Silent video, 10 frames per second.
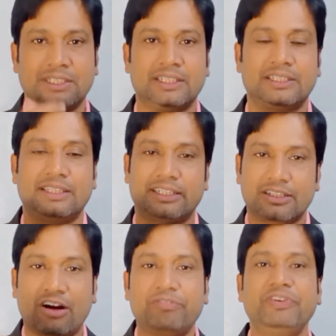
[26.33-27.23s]
The
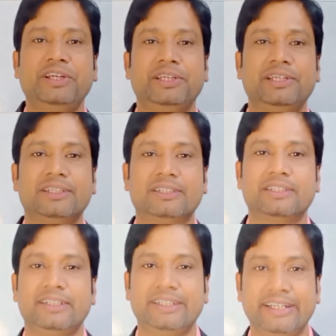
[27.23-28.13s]

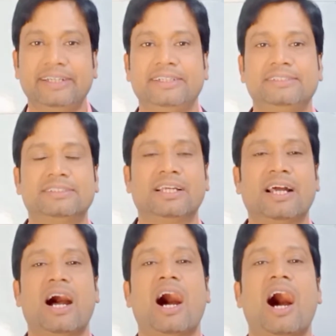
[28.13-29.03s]
topic is
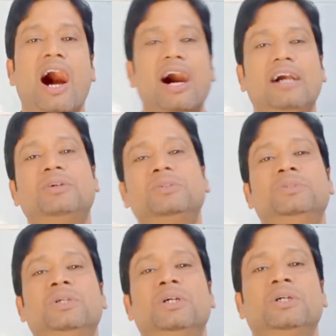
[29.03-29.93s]

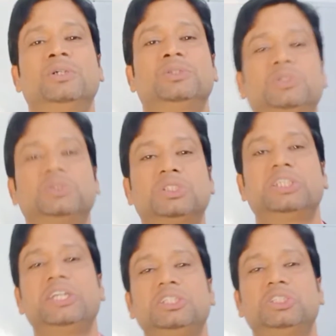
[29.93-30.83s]
how to
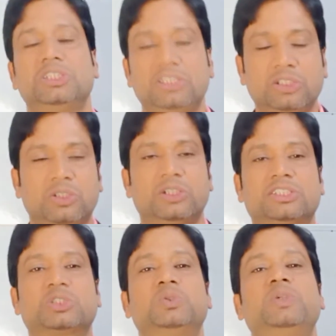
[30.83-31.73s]
teach your
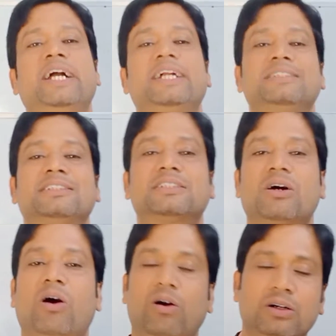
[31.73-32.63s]
students
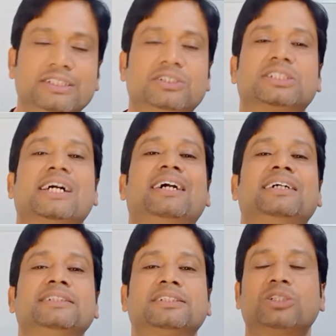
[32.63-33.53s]
or your
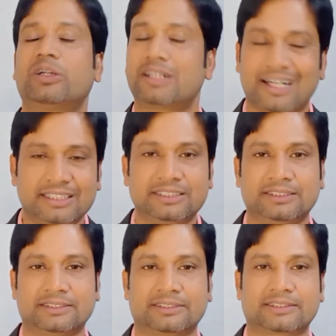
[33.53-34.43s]
sons or
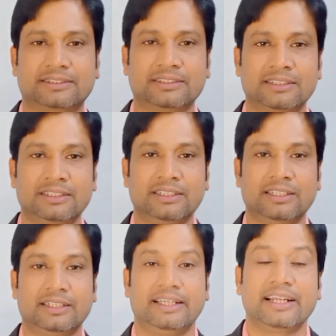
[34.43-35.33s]
daughters
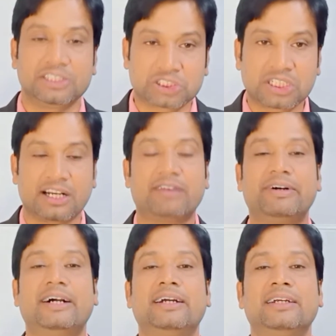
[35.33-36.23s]
English
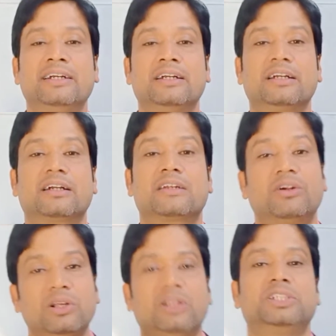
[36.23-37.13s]
grammar
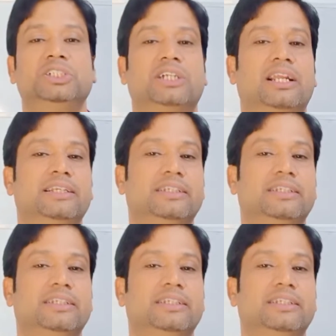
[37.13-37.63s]
chronologically.